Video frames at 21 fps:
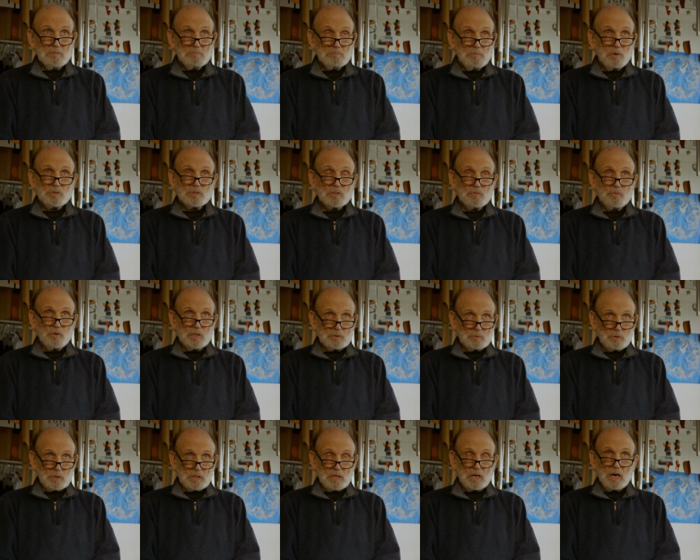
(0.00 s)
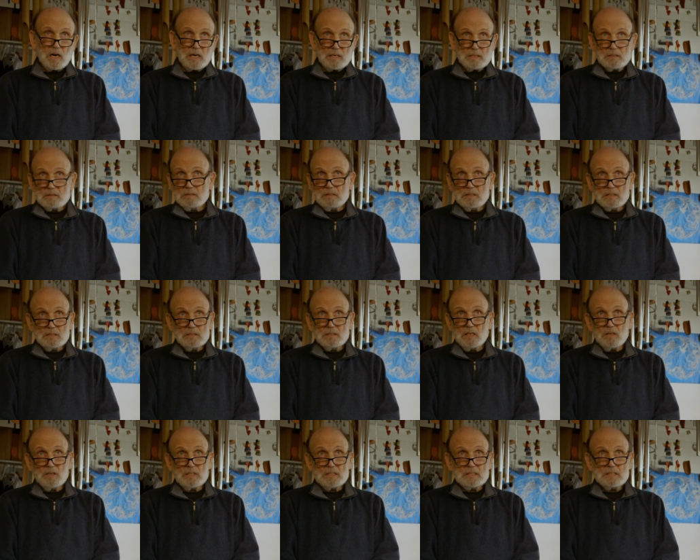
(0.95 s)
most of which regard, you
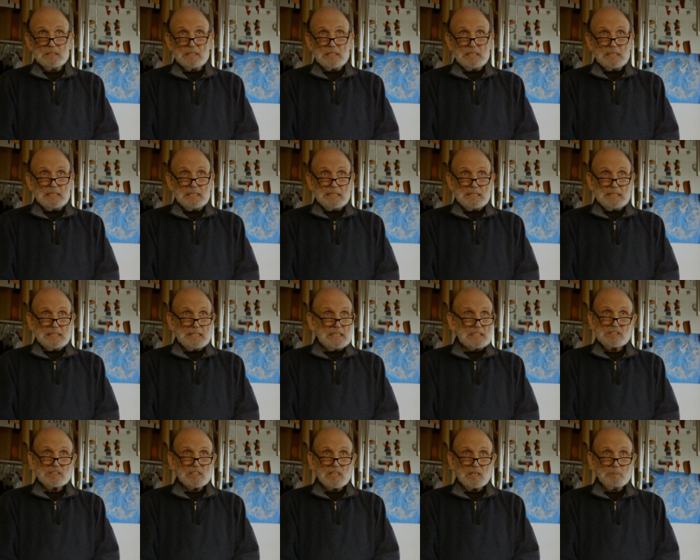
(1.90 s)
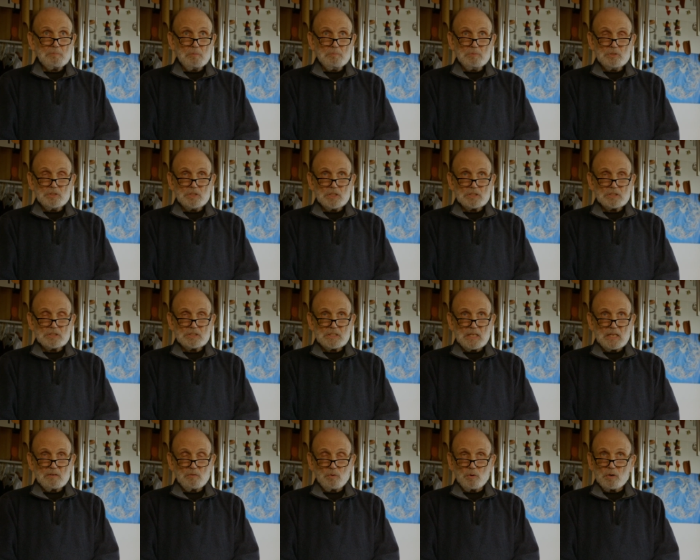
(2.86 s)
know, it, it isn't going to put musicians
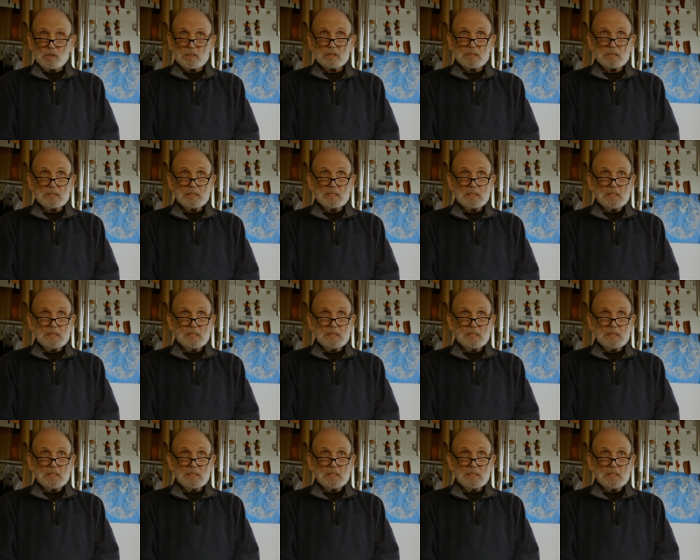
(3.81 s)
out of work.